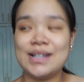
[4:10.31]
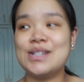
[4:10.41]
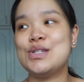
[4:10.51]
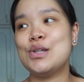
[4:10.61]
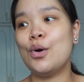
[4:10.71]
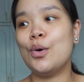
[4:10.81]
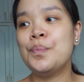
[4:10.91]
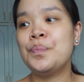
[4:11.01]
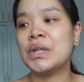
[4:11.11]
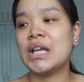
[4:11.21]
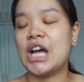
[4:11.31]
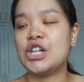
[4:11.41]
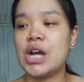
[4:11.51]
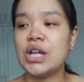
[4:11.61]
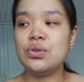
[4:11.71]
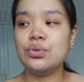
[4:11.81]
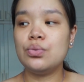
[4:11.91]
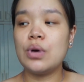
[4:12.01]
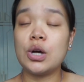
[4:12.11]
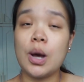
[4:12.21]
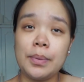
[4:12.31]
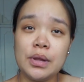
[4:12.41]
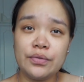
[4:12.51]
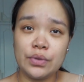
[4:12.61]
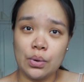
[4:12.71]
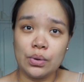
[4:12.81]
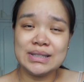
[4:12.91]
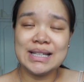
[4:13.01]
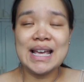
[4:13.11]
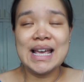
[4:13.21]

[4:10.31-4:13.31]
So I tried to do a couple of those.